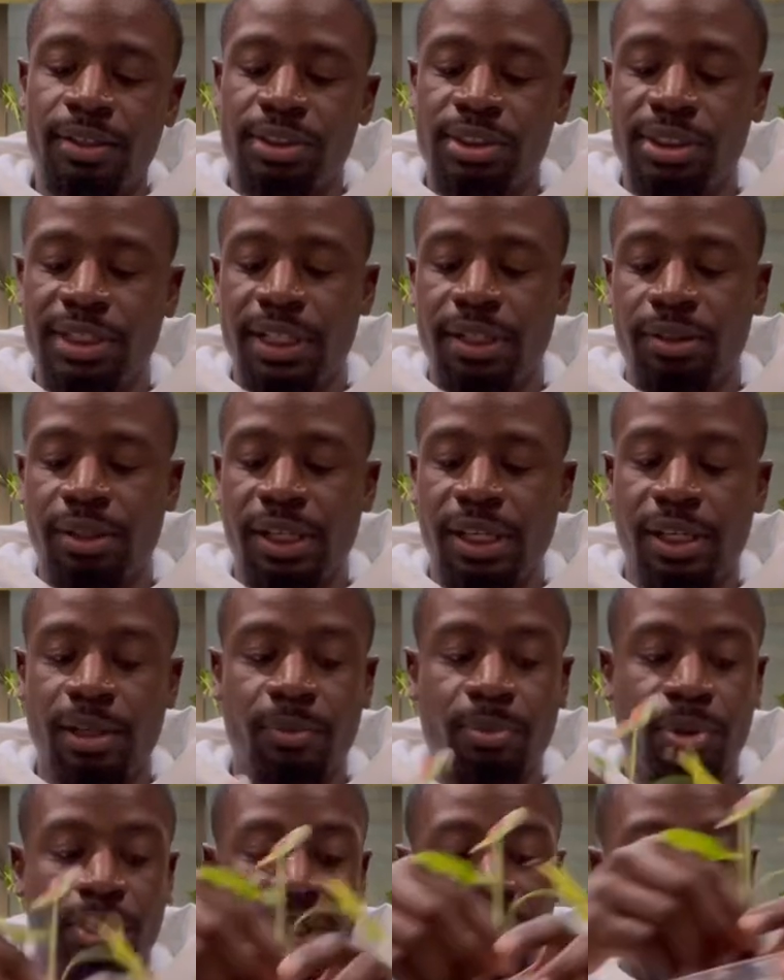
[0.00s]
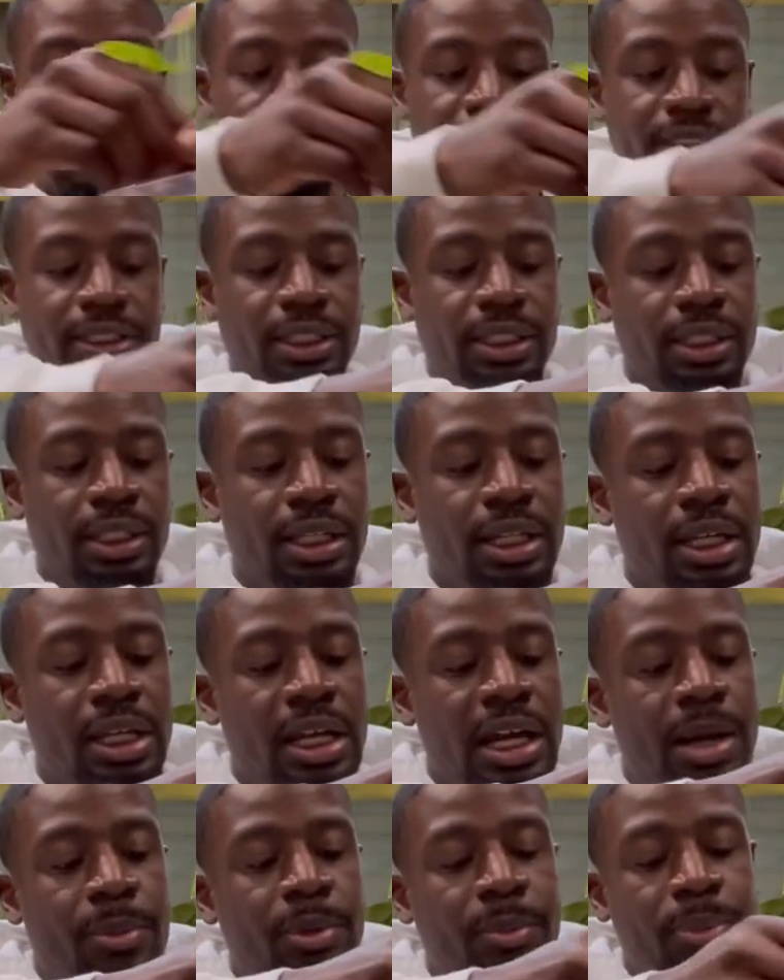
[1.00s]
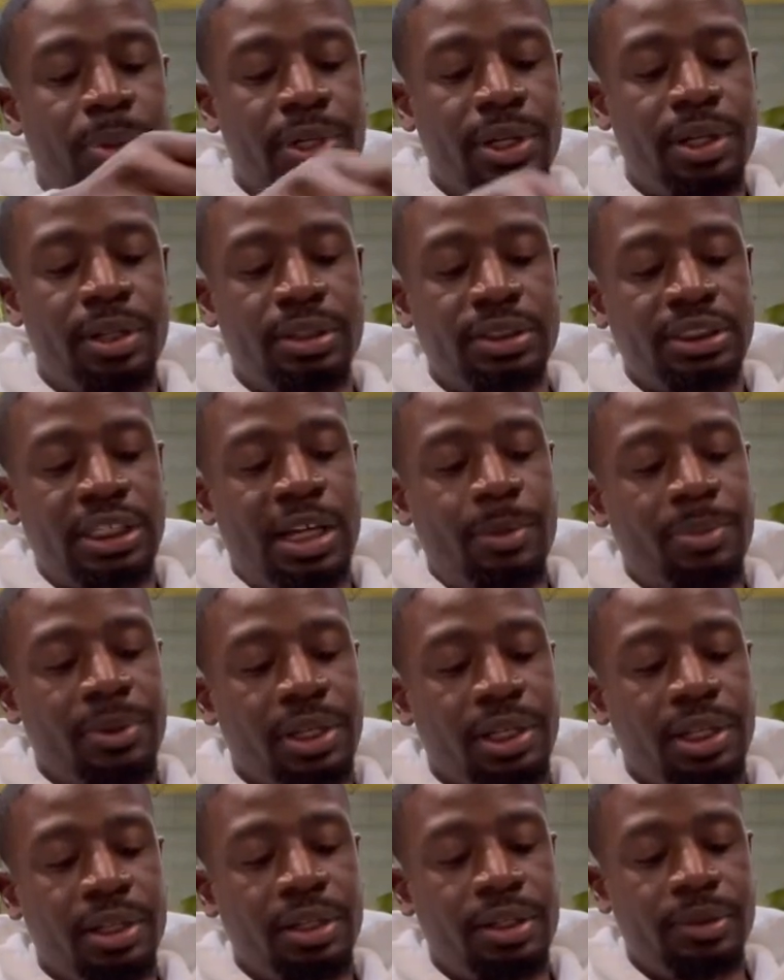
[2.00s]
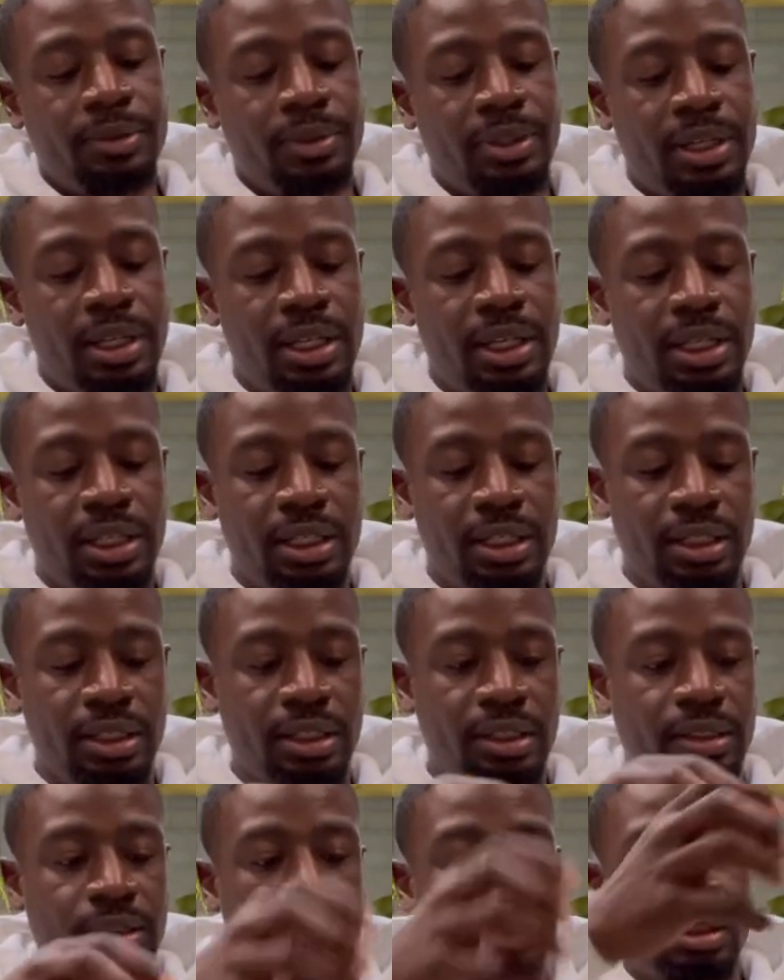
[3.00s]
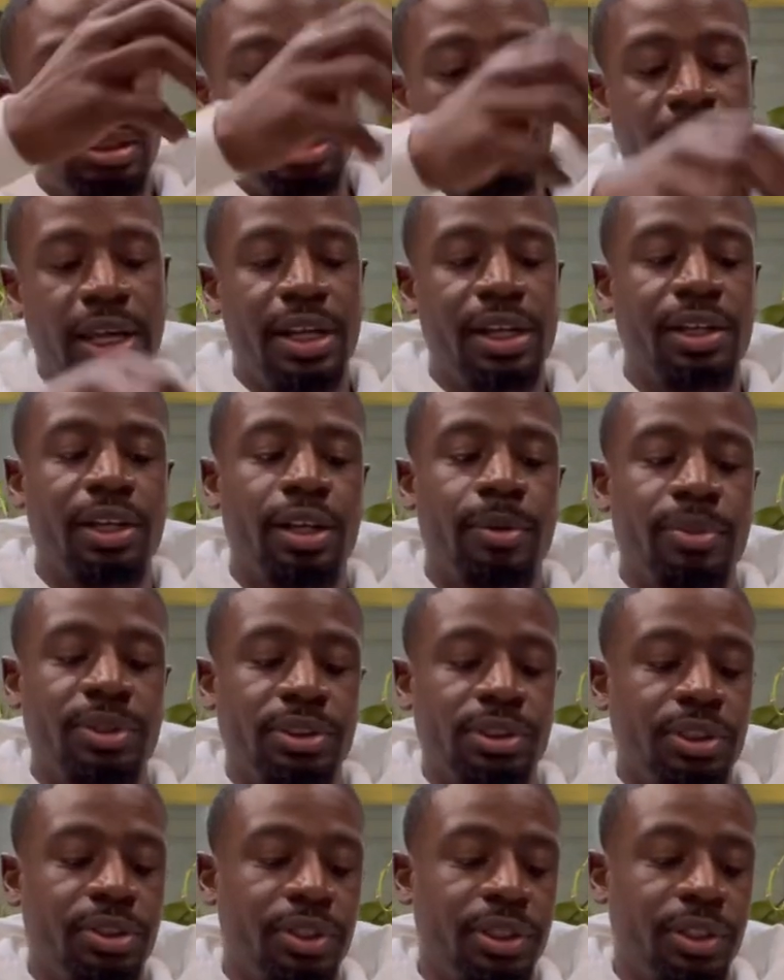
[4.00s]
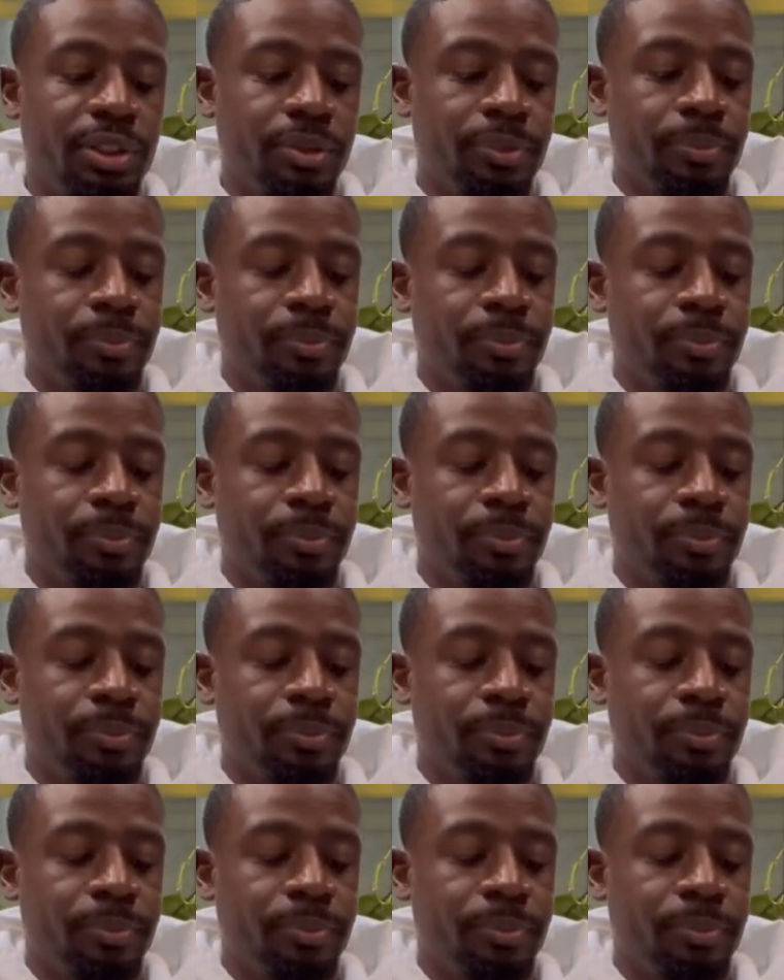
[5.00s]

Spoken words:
settle in pretty nicely. I'm gonna put it on top of here and go ahead and dump this on there.